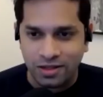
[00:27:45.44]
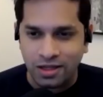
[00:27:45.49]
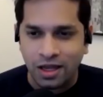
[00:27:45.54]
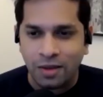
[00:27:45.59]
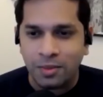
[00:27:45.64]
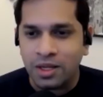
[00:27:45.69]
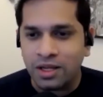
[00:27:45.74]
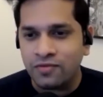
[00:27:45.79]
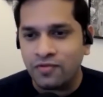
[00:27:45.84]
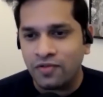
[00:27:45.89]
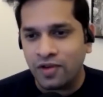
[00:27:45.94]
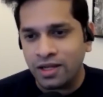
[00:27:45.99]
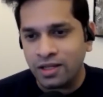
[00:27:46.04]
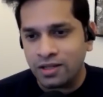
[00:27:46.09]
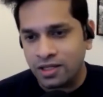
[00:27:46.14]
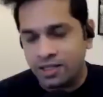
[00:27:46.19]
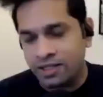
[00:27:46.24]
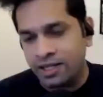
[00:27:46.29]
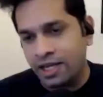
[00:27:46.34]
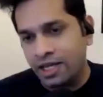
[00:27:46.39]
I mean, find
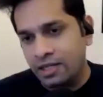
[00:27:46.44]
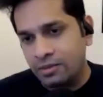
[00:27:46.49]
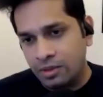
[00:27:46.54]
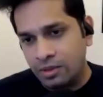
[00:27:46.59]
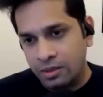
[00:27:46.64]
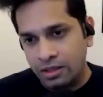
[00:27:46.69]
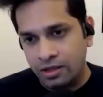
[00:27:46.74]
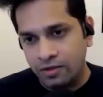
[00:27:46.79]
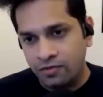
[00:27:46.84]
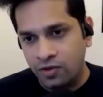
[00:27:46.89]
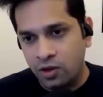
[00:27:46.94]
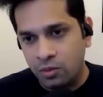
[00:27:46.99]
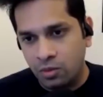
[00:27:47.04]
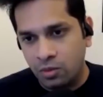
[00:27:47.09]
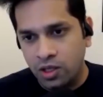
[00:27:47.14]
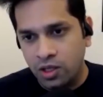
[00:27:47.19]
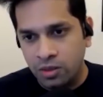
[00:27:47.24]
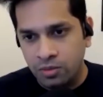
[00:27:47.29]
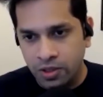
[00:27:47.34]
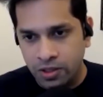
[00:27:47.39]
that time. I mean, if you're a
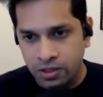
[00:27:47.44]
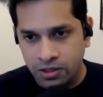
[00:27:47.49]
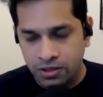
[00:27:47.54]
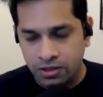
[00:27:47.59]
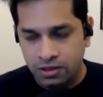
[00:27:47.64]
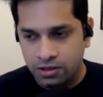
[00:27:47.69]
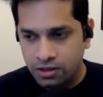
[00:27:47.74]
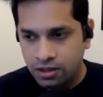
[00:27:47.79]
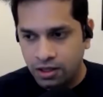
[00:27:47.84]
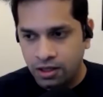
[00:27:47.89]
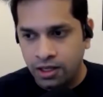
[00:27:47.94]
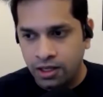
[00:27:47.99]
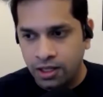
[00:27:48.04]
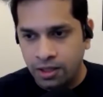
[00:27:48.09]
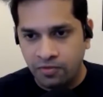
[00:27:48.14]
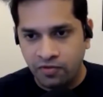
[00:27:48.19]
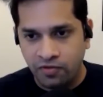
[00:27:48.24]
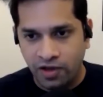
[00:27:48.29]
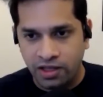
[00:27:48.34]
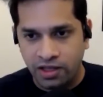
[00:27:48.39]
morning person,
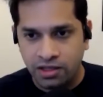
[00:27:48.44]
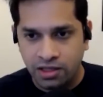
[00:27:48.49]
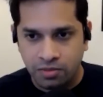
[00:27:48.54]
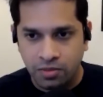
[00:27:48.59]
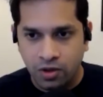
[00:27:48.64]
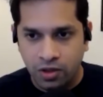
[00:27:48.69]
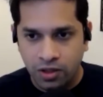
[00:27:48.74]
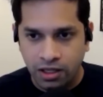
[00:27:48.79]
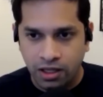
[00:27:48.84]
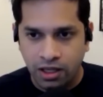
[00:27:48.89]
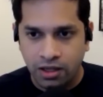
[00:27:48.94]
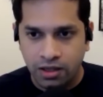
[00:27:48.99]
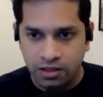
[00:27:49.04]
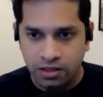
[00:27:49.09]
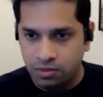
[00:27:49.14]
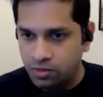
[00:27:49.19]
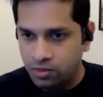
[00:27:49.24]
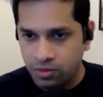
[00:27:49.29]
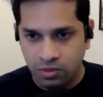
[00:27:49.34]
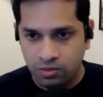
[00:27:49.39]
find that morning hours
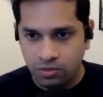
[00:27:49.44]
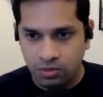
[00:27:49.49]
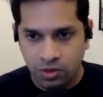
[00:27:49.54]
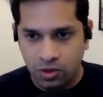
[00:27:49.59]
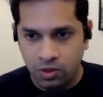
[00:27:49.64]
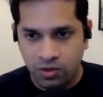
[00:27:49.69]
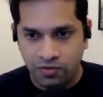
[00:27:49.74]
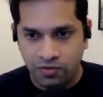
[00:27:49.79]
and beautiful